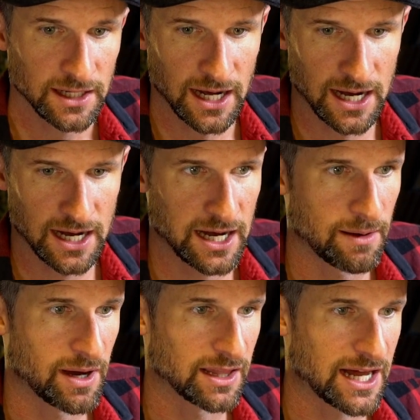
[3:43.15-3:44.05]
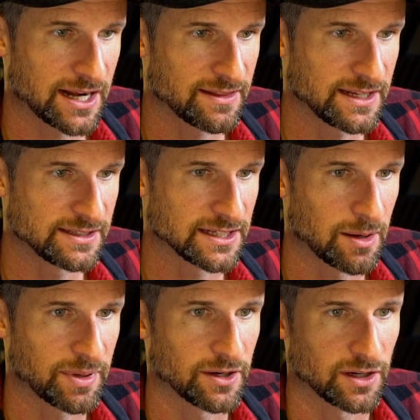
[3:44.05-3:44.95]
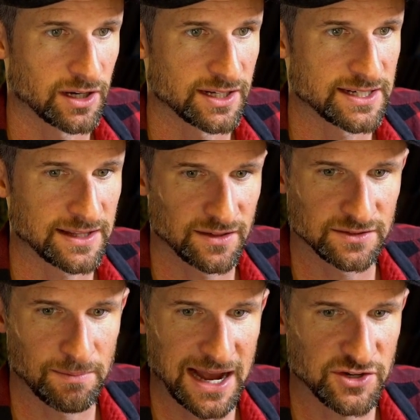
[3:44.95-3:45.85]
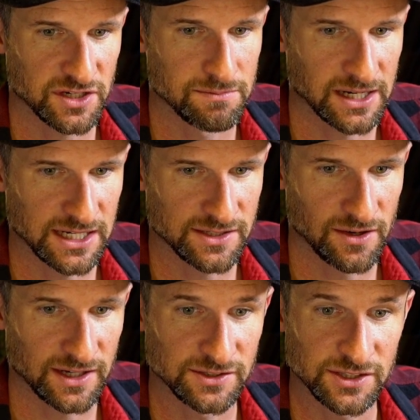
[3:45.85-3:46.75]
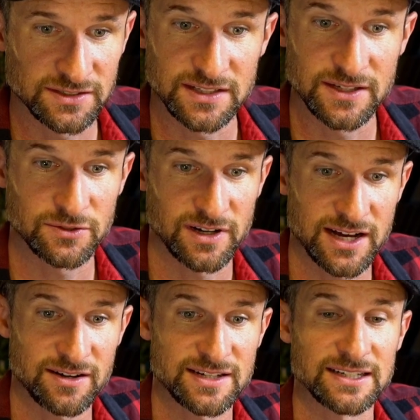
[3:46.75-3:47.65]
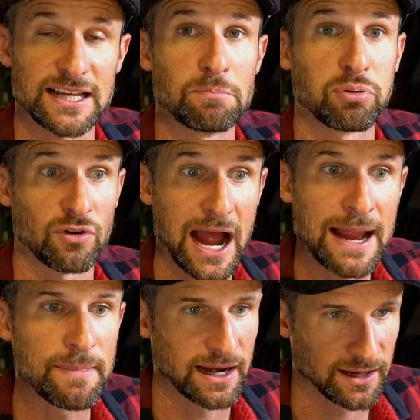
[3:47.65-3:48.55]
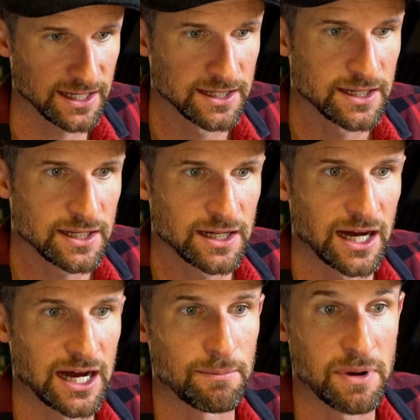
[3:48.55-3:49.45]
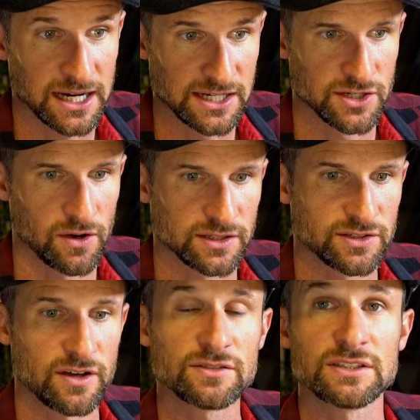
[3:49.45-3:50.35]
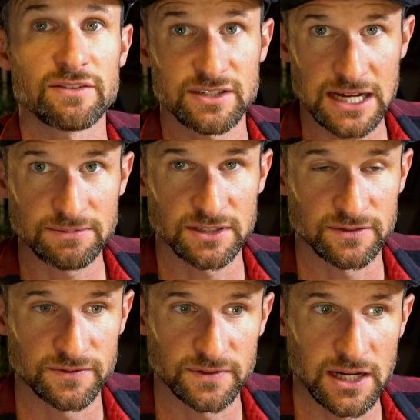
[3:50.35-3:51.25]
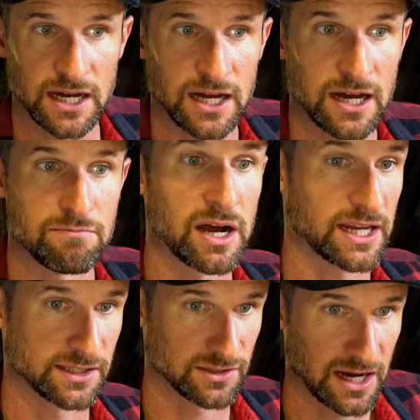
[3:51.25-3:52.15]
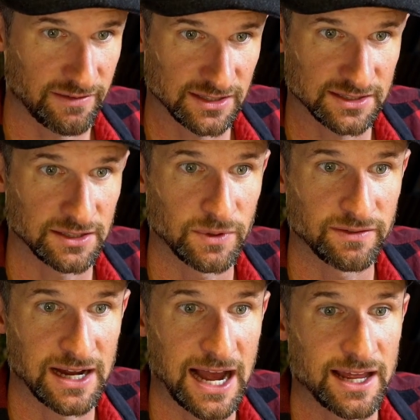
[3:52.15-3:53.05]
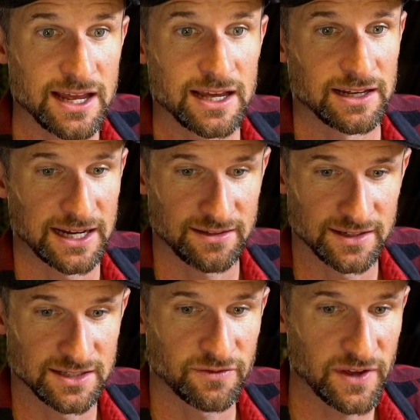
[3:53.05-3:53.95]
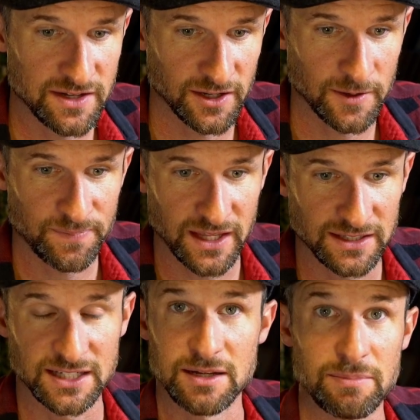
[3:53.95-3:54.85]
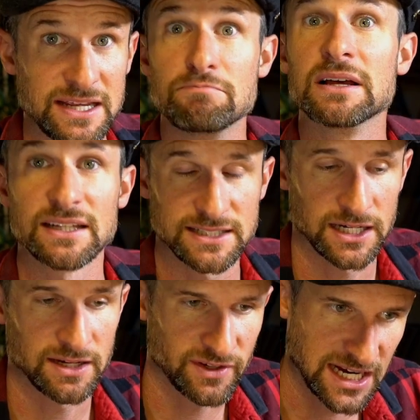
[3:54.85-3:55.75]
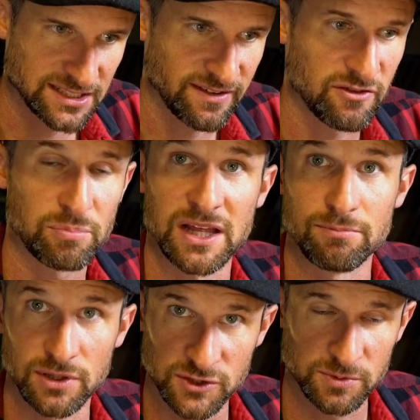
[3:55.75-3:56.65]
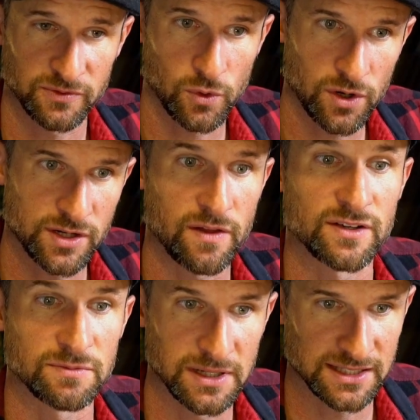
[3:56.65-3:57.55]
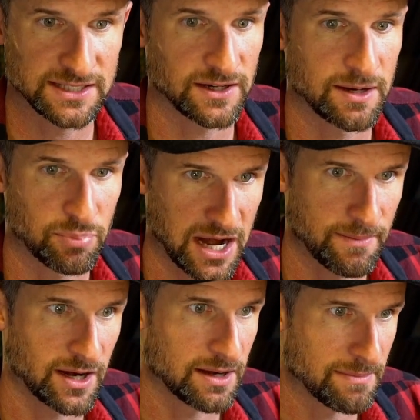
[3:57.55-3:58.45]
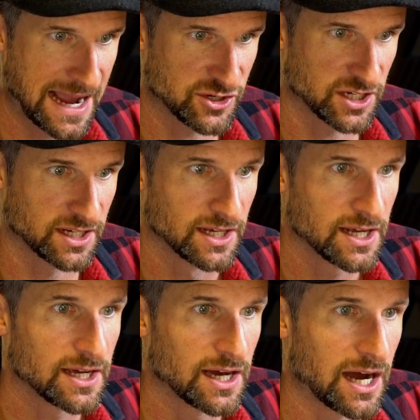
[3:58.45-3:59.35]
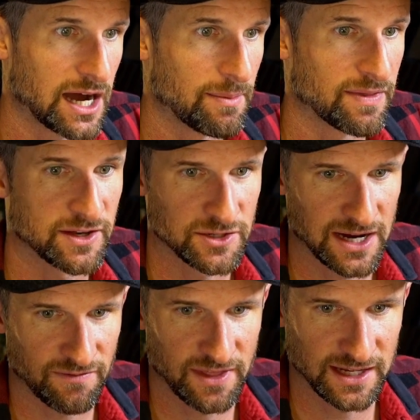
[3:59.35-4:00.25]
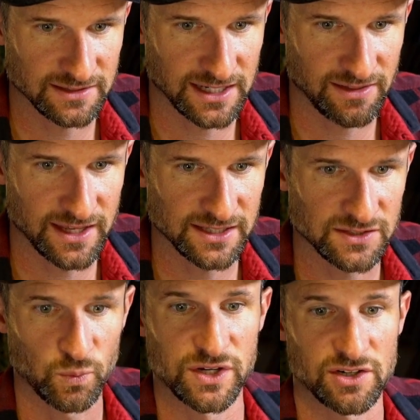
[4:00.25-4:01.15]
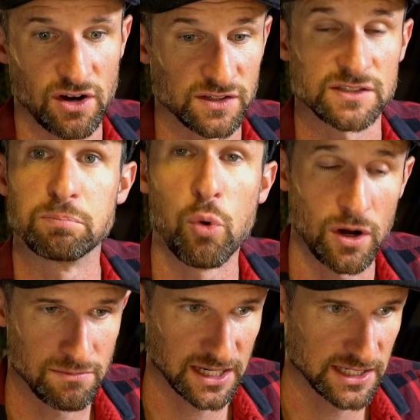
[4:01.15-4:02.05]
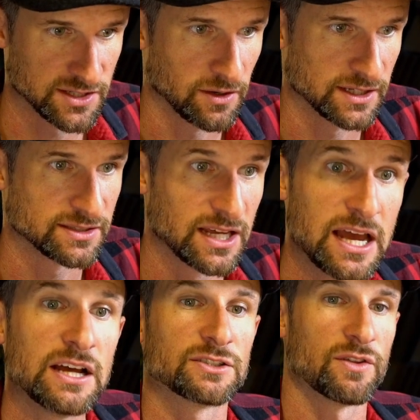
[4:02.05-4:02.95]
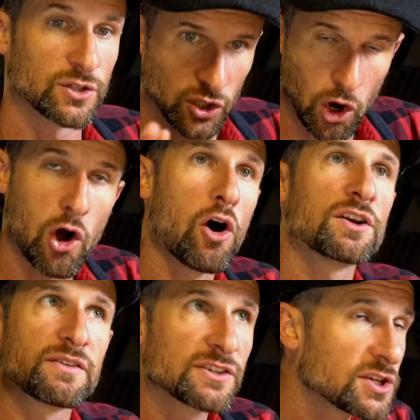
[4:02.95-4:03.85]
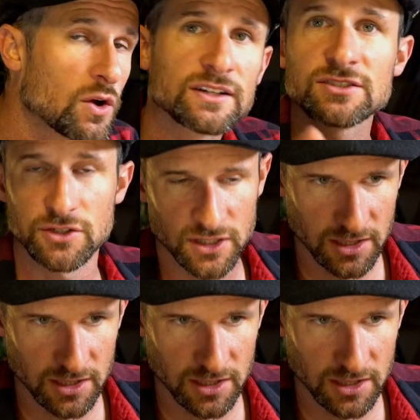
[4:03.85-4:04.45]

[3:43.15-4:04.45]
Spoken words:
A lot of these up here are going to take those magic monkey tokens. You can see this one right here takes a primary monkey token. So those are different types of monkeys. So obviously we've got, like, the defender is going to be military. If you guys have ever played Bloons before, you know there's military, primary, magic, and then you have things like this, which are support monkey tokens. So those are all different tokens that you're